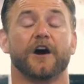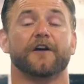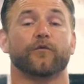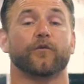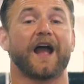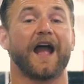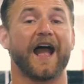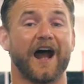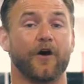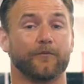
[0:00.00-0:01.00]
of
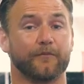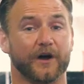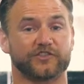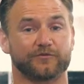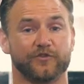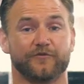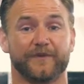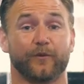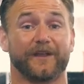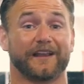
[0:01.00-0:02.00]
how much
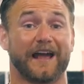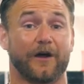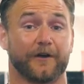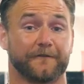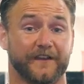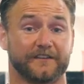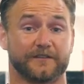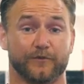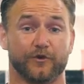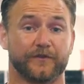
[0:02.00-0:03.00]
movement we allow our feet
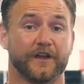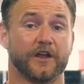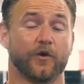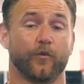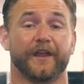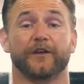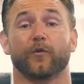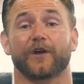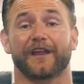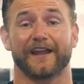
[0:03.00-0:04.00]
to move when
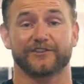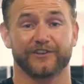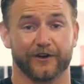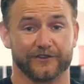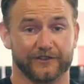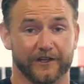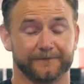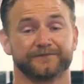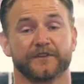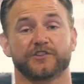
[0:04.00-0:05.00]
we're catching our stunt.
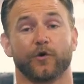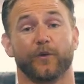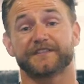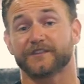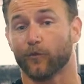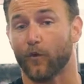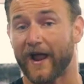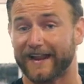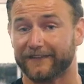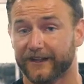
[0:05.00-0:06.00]
So with some
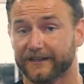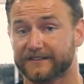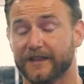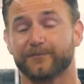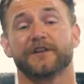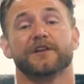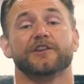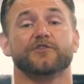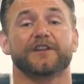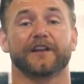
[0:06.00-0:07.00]
white athletic tape,
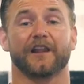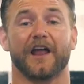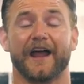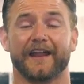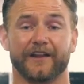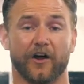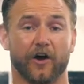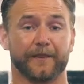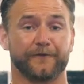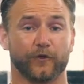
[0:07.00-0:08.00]
you can line
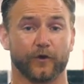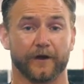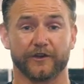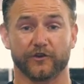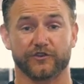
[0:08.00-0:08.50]
on the floor your